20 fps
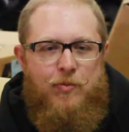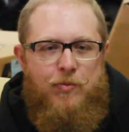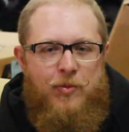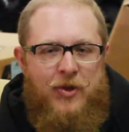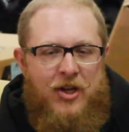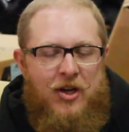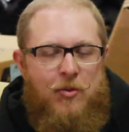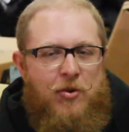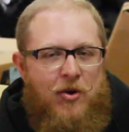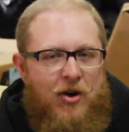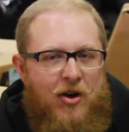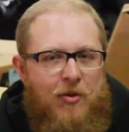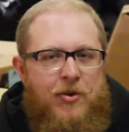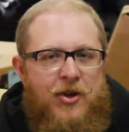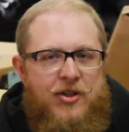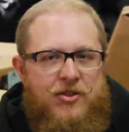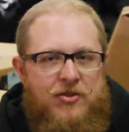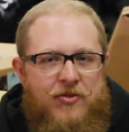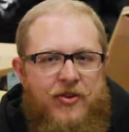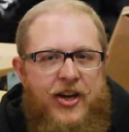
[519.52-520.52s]
being a part of
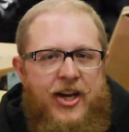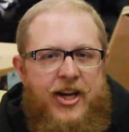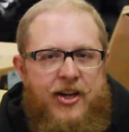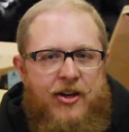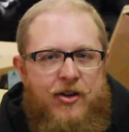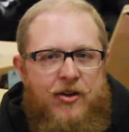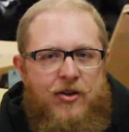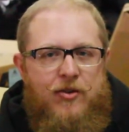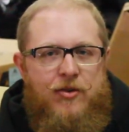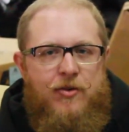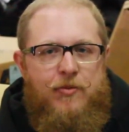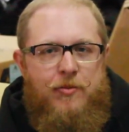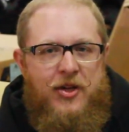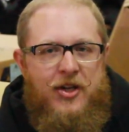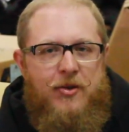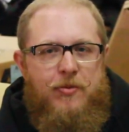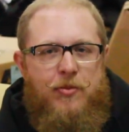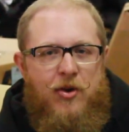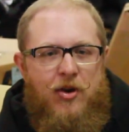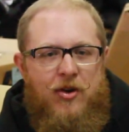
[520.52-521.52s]
Pennsylvania,
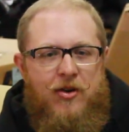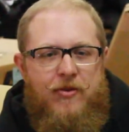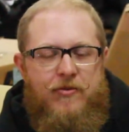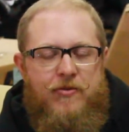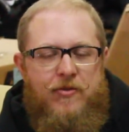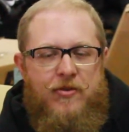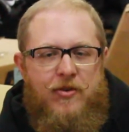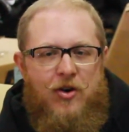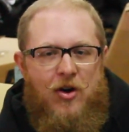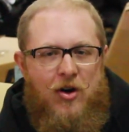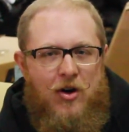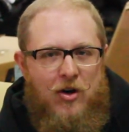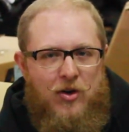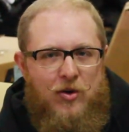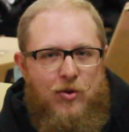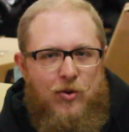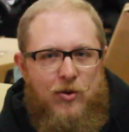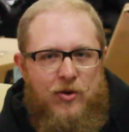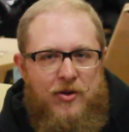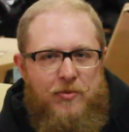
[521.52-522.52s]
being part of
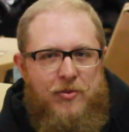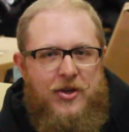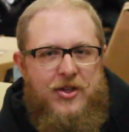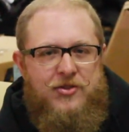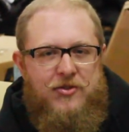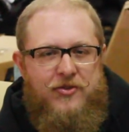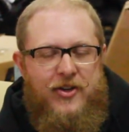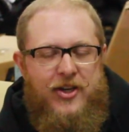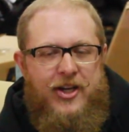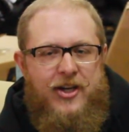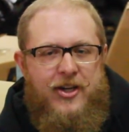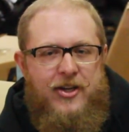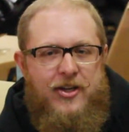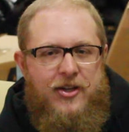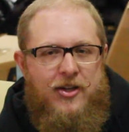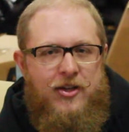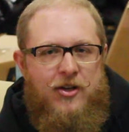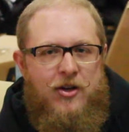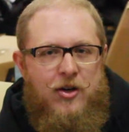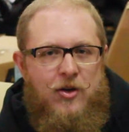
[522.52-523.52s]
hardcore in Pennsylvania,
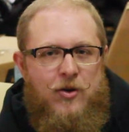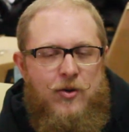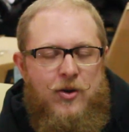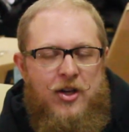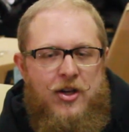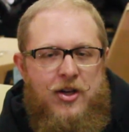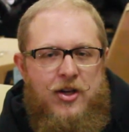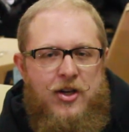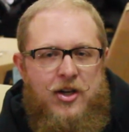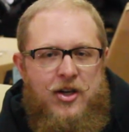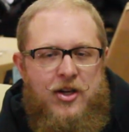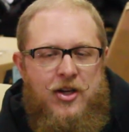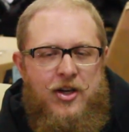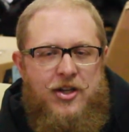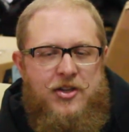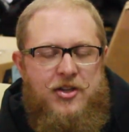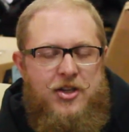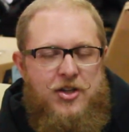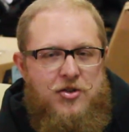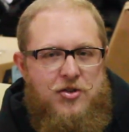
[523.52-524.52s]
you know,
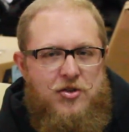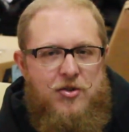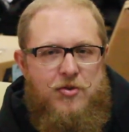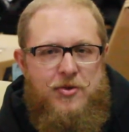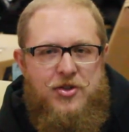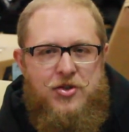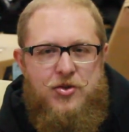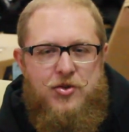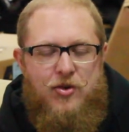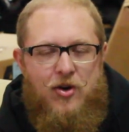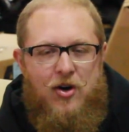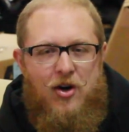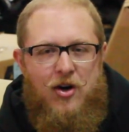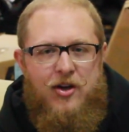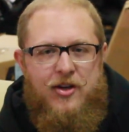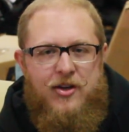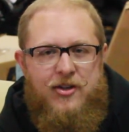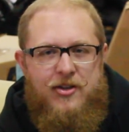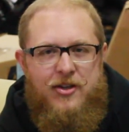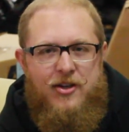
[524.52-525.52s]
teaches you to be
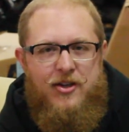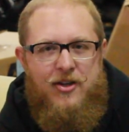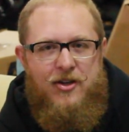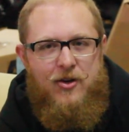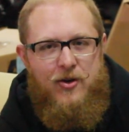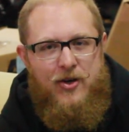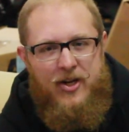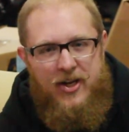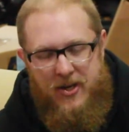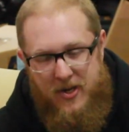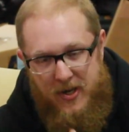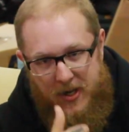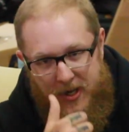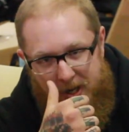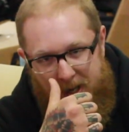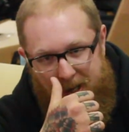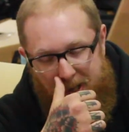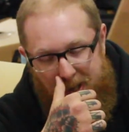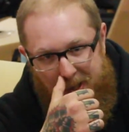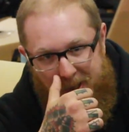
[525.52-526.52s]
strong, you know,
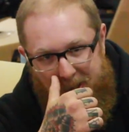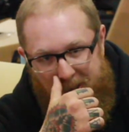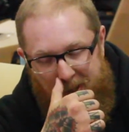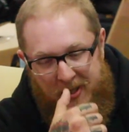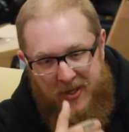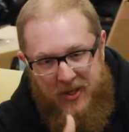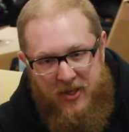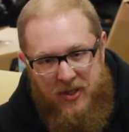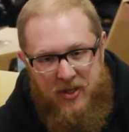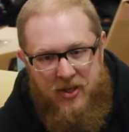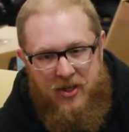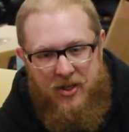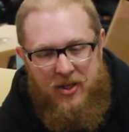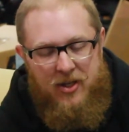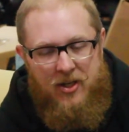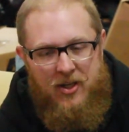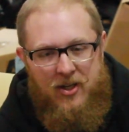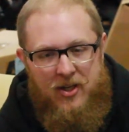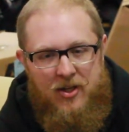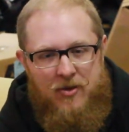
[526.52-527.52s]

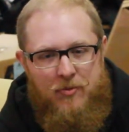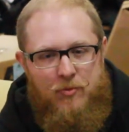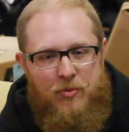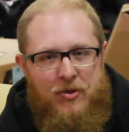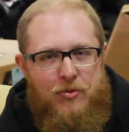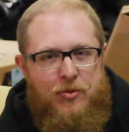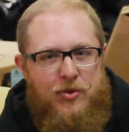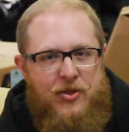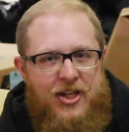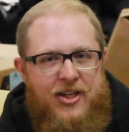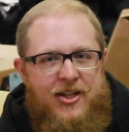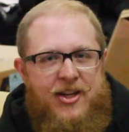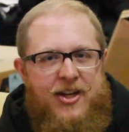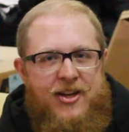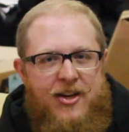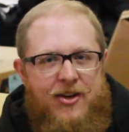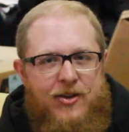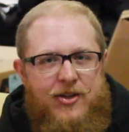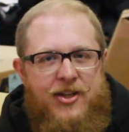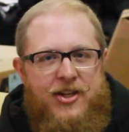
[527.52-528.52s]
and people need that
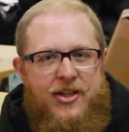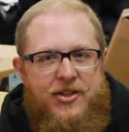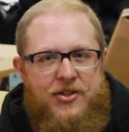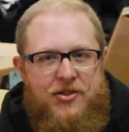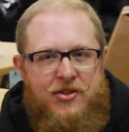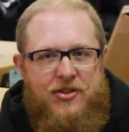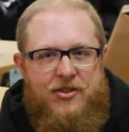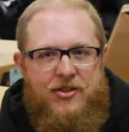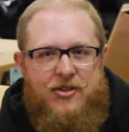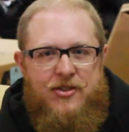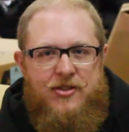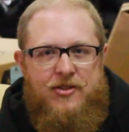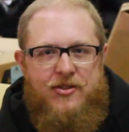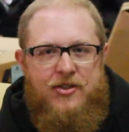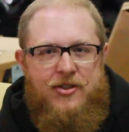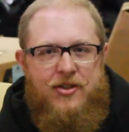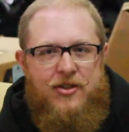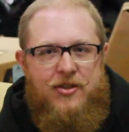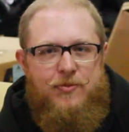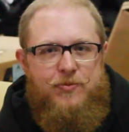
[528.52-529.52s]
nowadays.
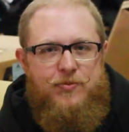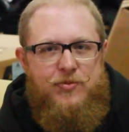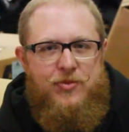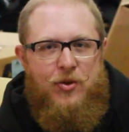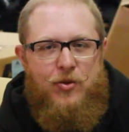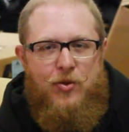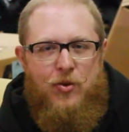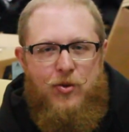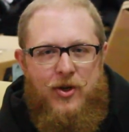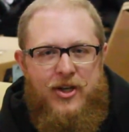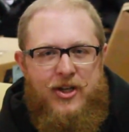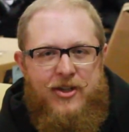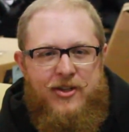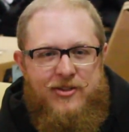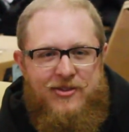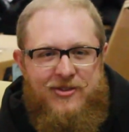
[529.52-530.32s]
You know, don't quit.